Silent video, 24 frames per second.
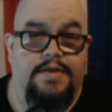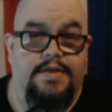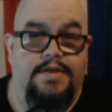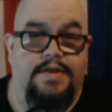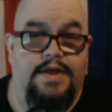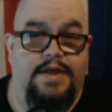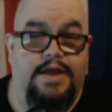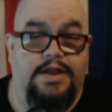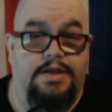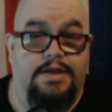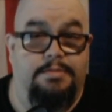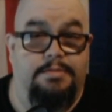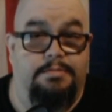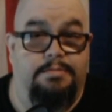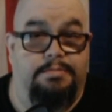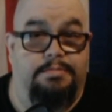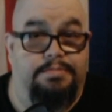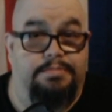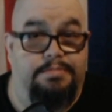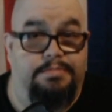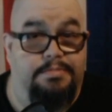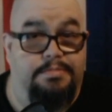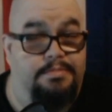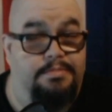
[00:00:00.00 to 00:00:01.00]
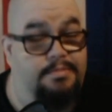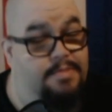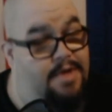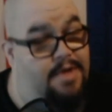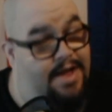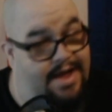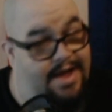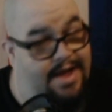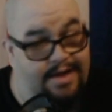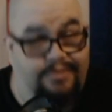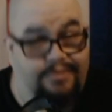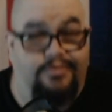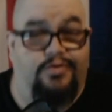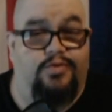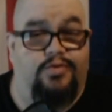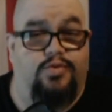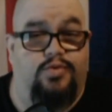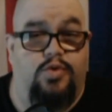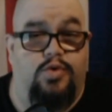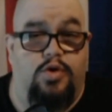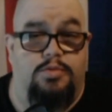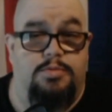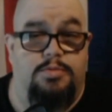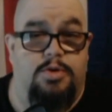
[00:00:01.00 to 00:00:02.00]
that Andrew
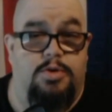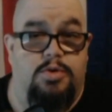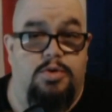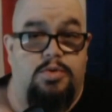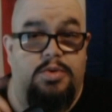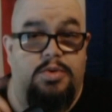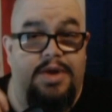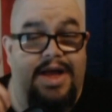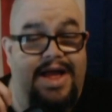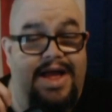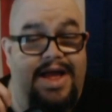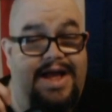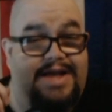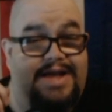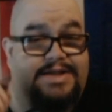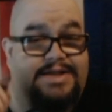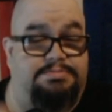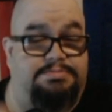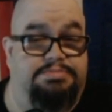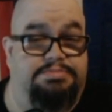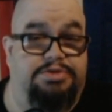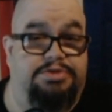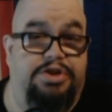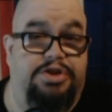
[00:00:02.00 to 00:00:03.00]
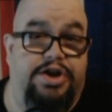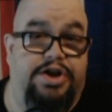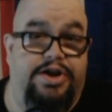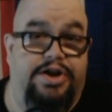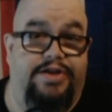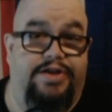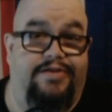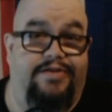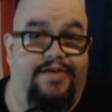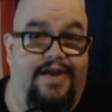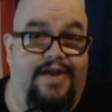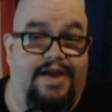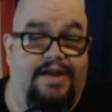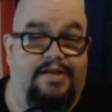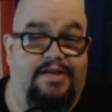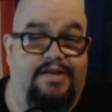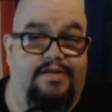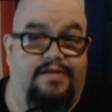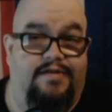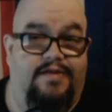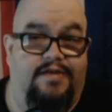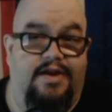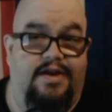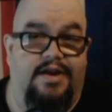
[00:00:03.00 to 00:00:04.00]
Cuomo has blood on his
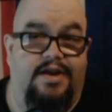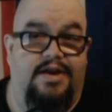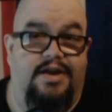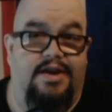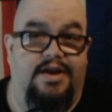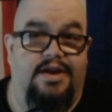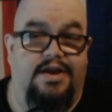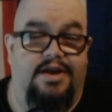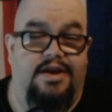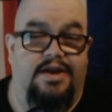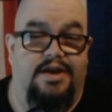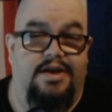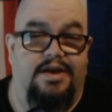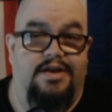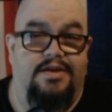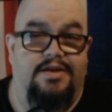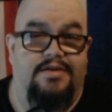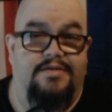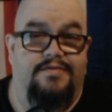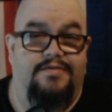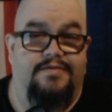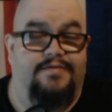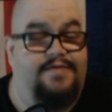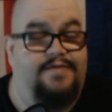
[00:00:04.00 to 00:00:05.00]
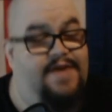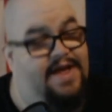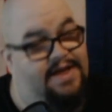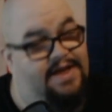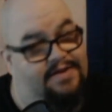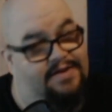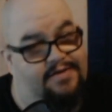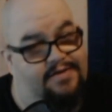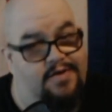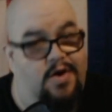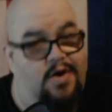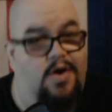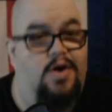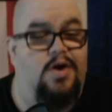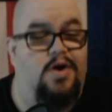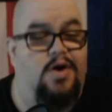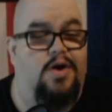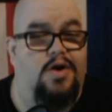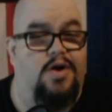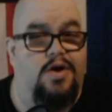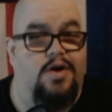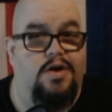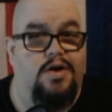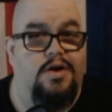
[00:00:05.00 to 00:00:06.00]
hands. Facts
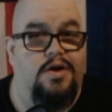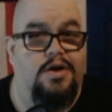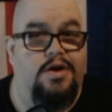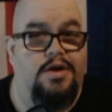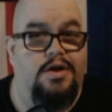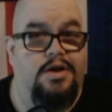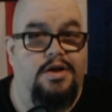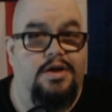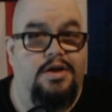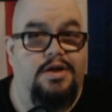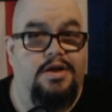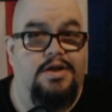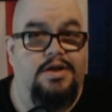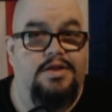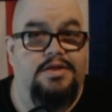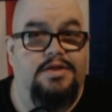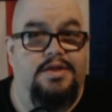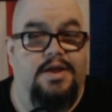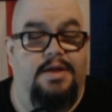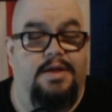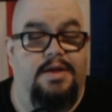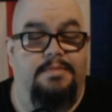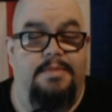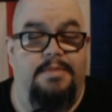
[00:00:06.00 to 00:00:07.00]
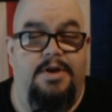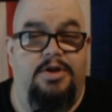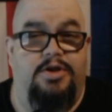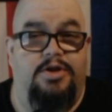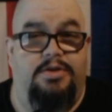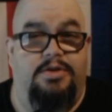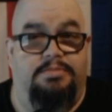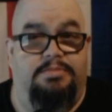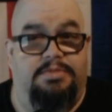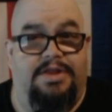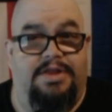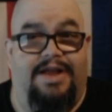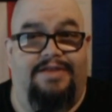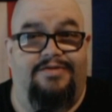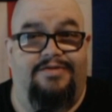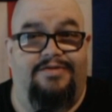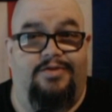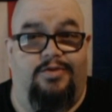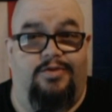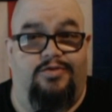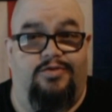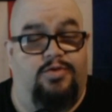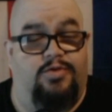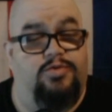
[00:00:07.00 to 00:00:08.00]
are that Mayor de
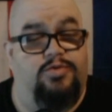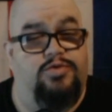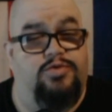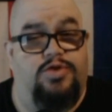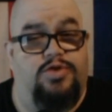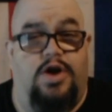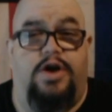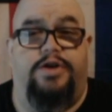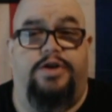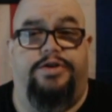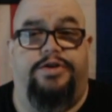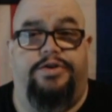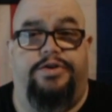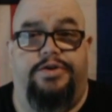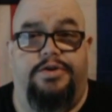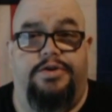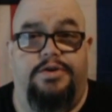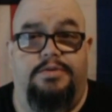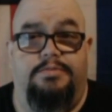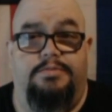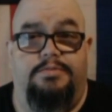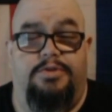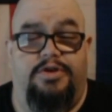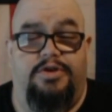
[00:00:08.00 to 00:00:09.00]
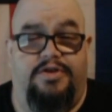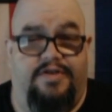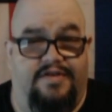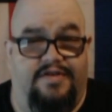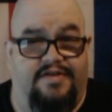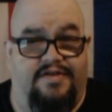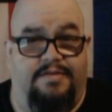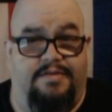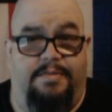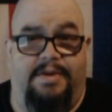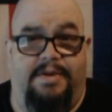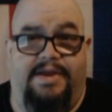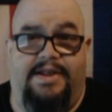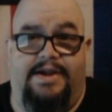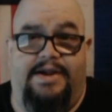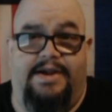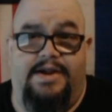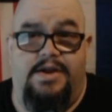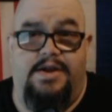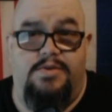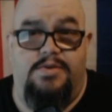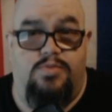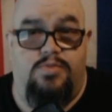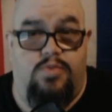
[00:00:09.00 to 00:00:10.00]
Blasio's own daughter participated
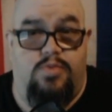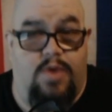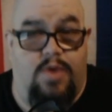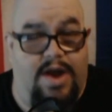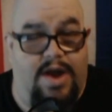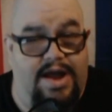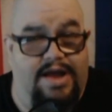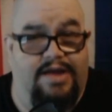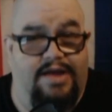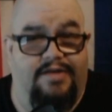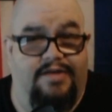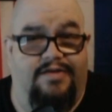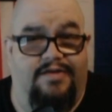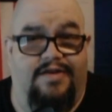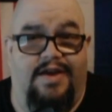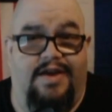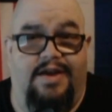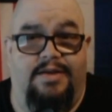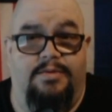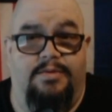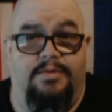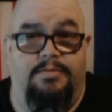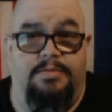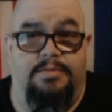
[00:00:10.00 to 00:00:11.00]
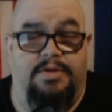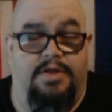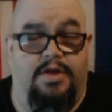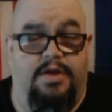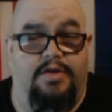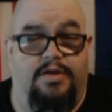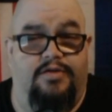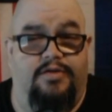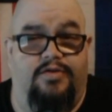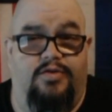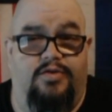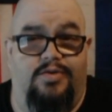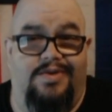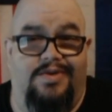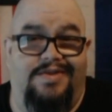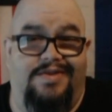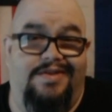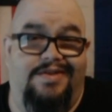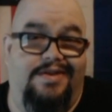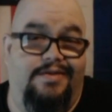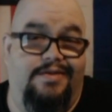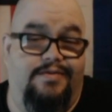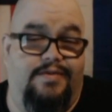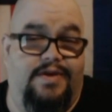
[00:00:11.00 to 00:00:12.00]
in riots and belongs to
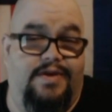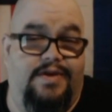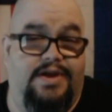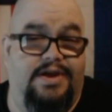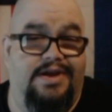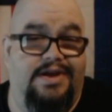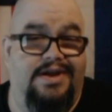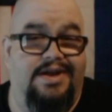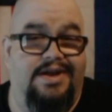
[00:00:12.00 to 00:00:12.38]
Antifa